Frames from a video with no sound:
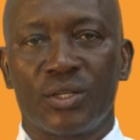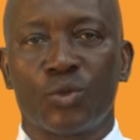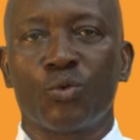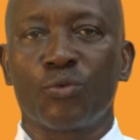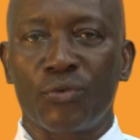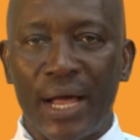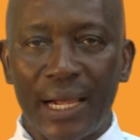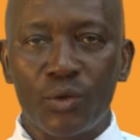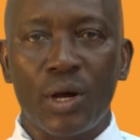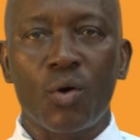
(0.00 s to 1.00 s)
to
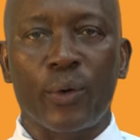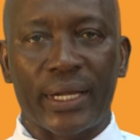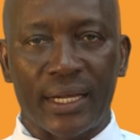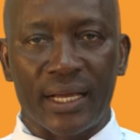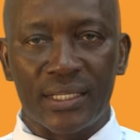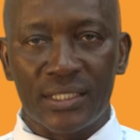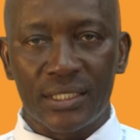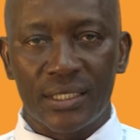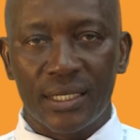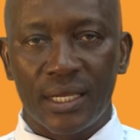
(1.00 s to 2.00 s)
value our wetlands